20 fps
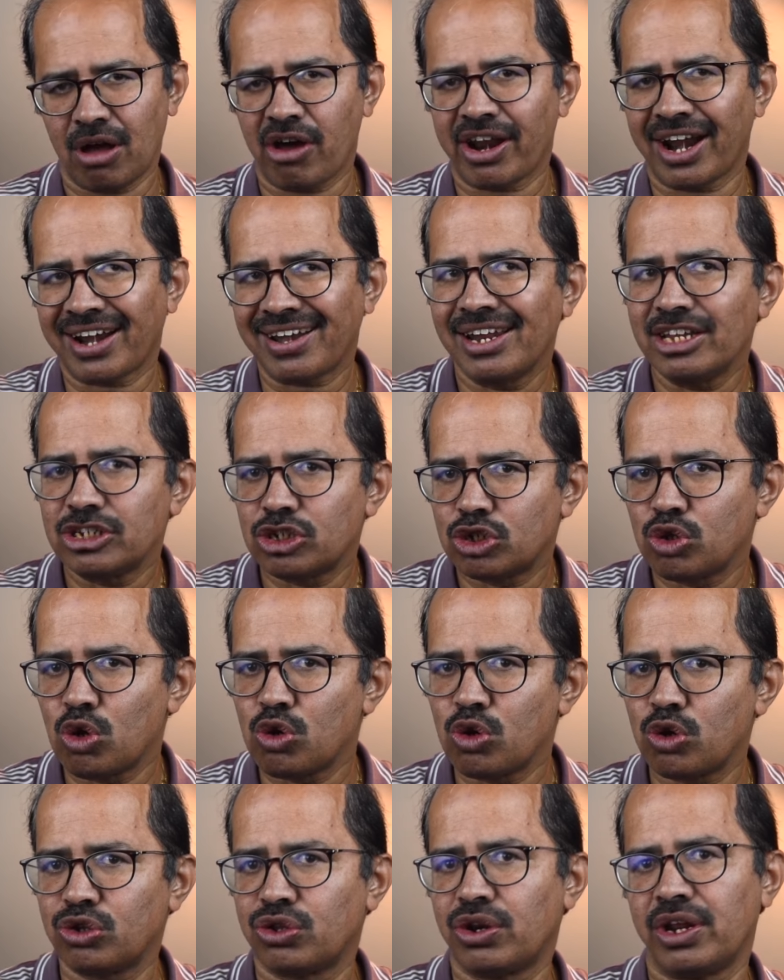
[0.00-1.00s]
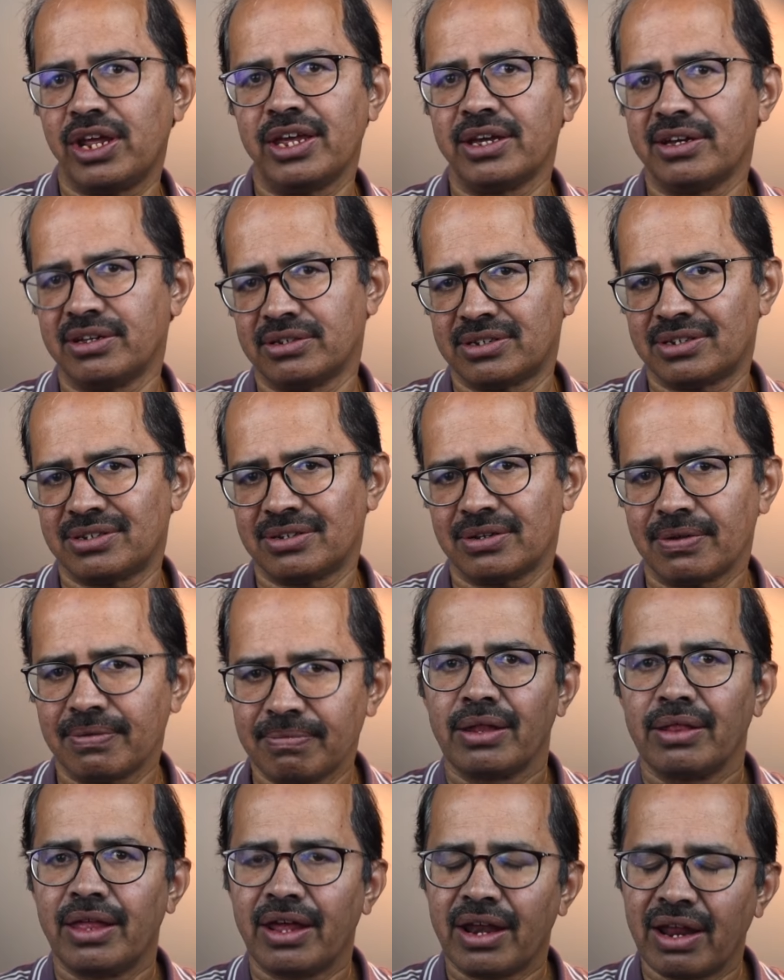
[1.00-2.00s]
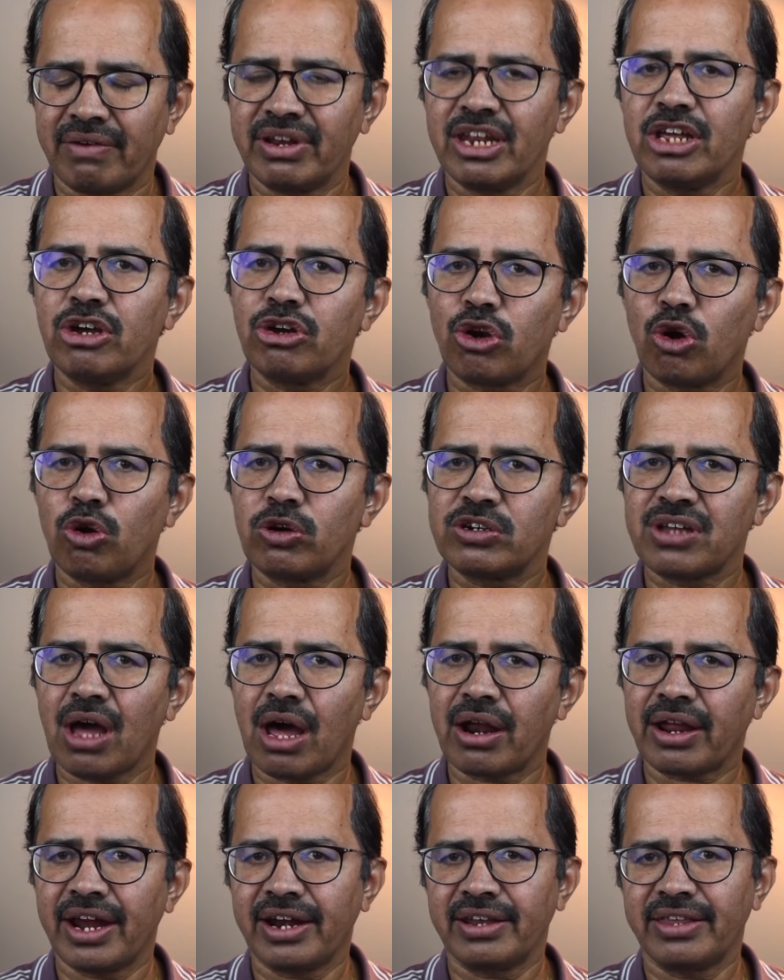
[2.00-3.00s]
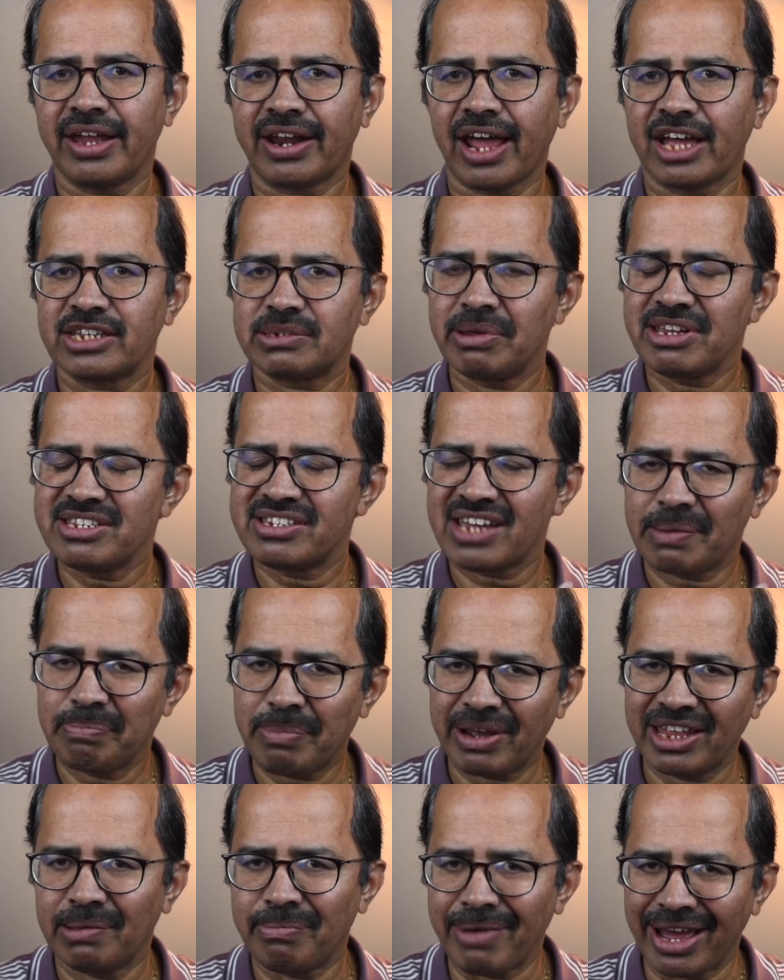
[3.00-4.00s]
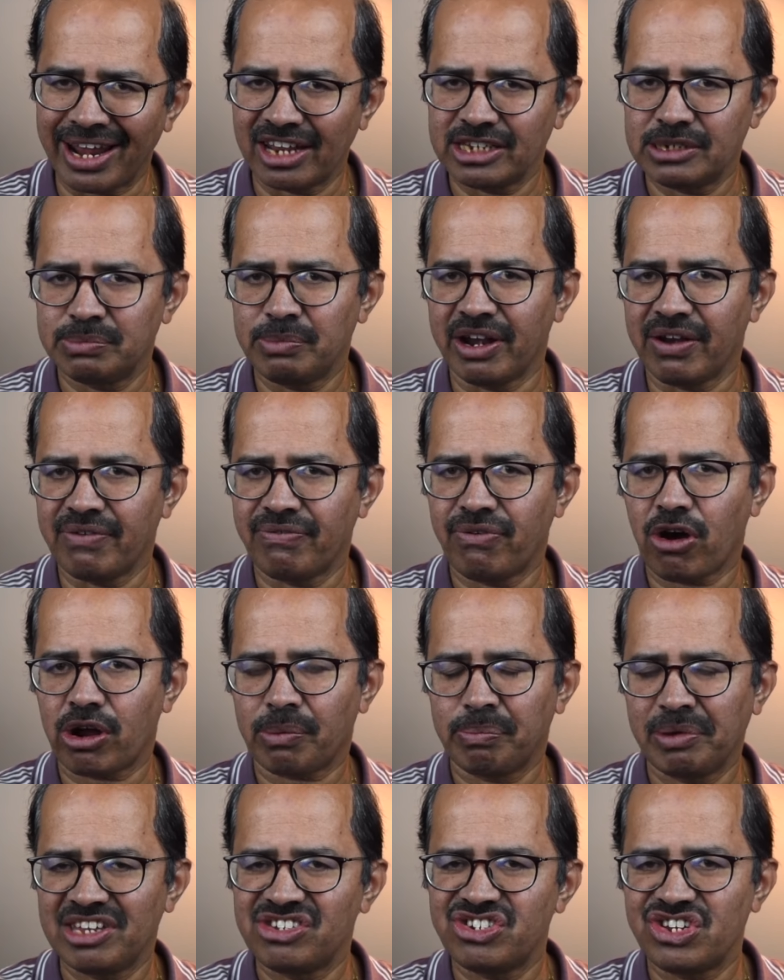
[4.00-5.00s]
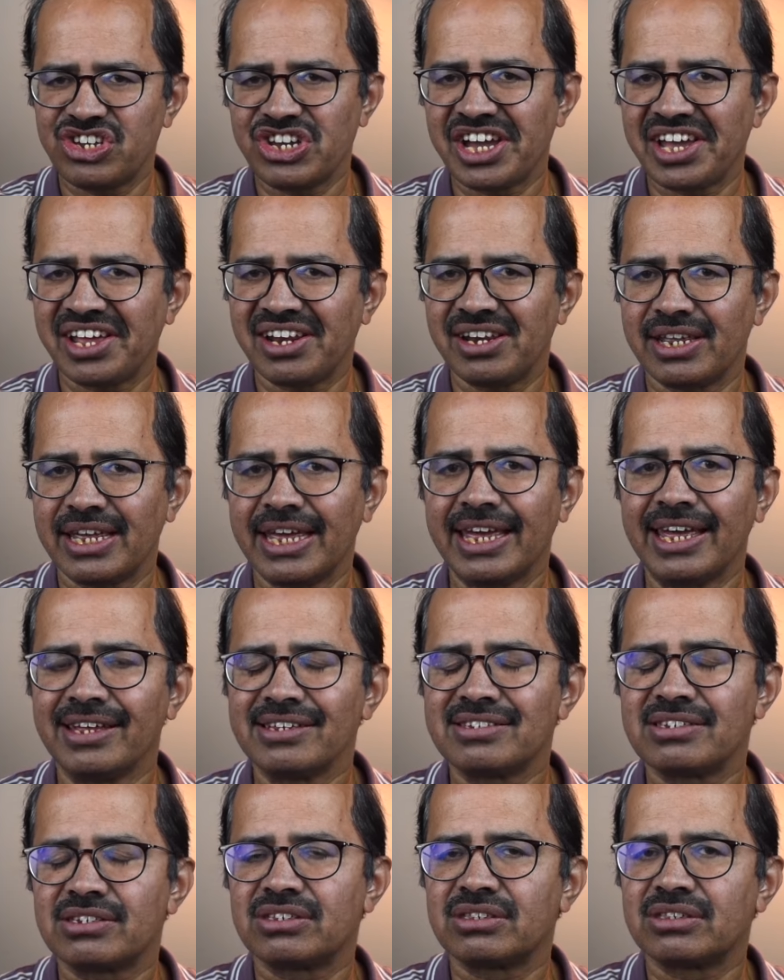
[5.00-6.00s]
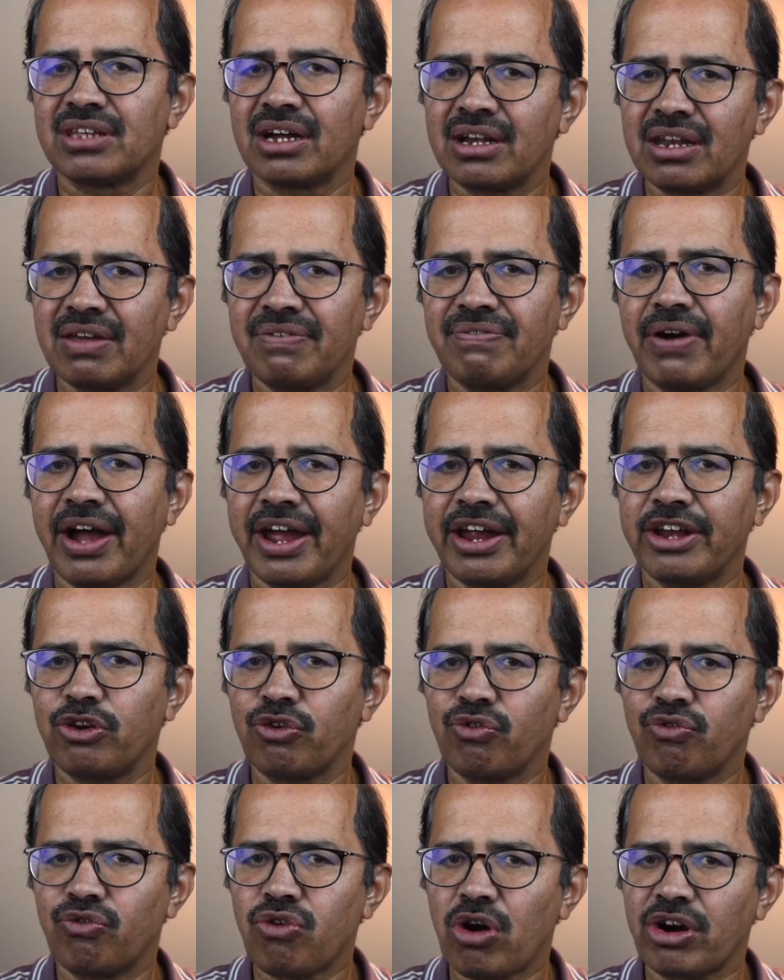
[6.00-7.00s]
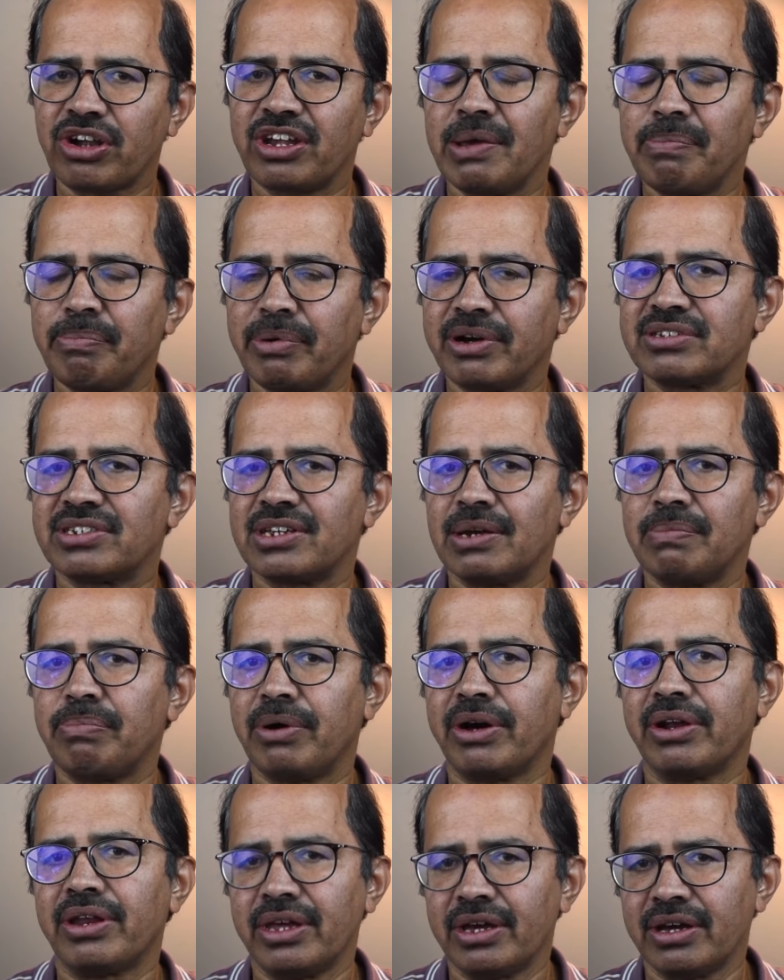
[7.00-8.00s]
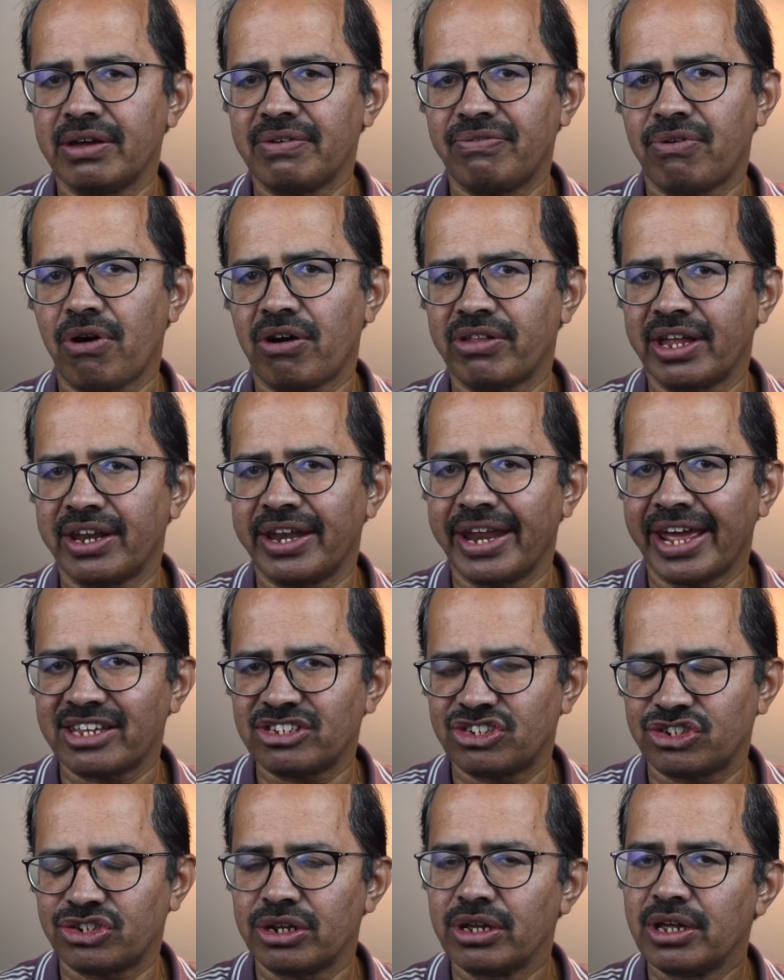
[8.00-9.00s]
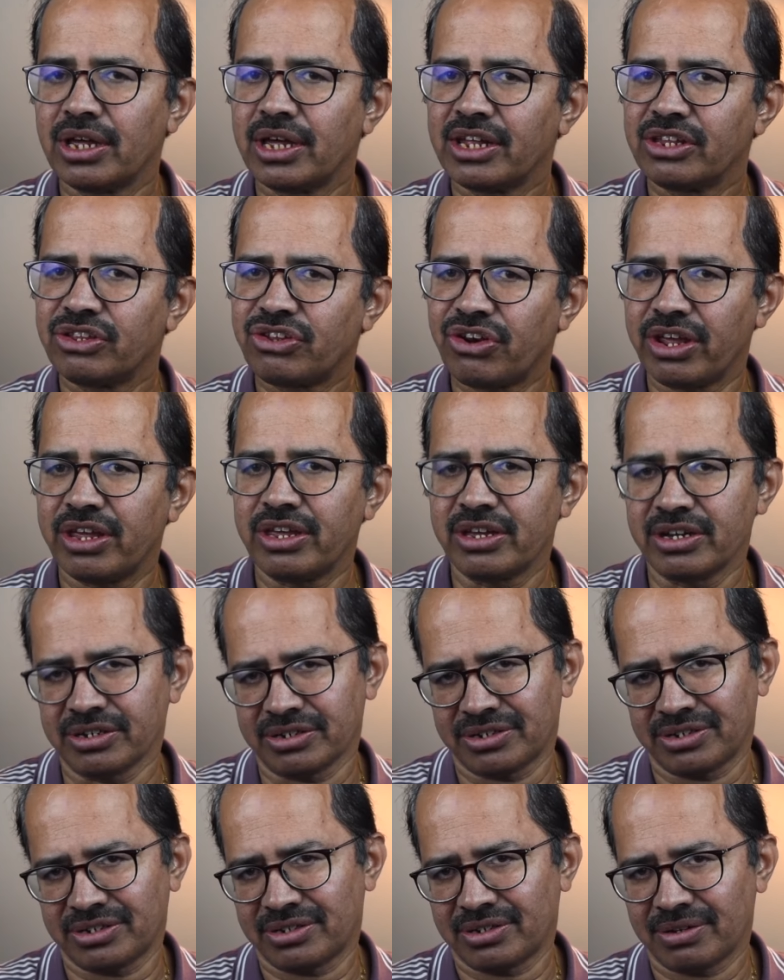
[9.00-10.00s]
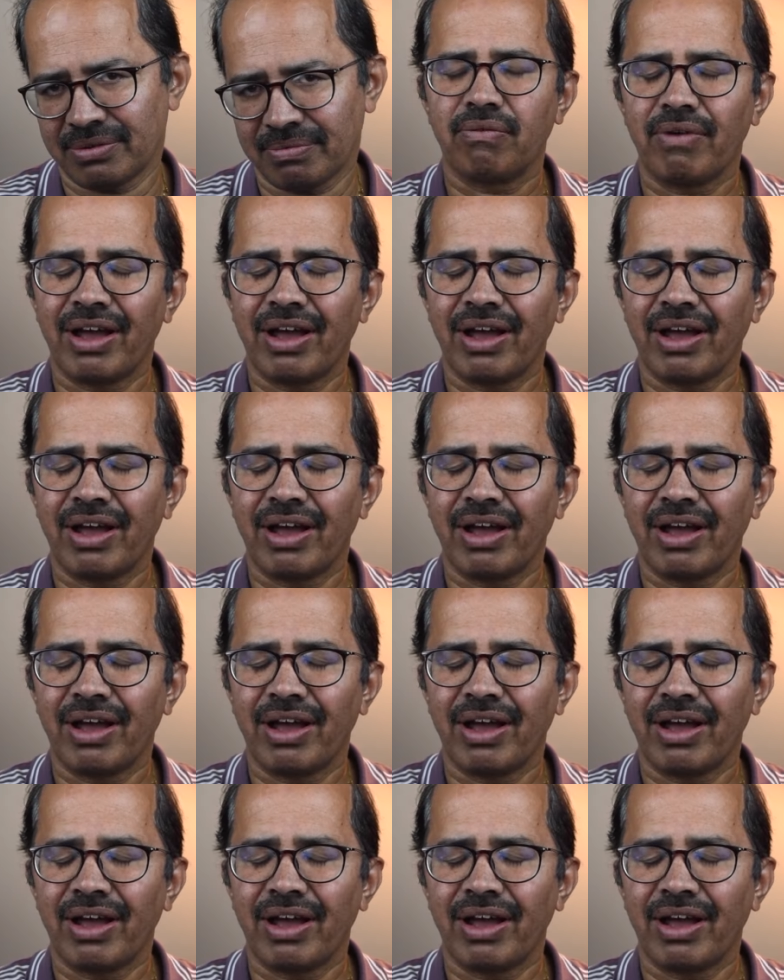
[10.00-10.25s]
or at least 2 to 3 years. The revenue growth target that has been set by the management for PGEL is 35 to 40% per year for the next 3 years.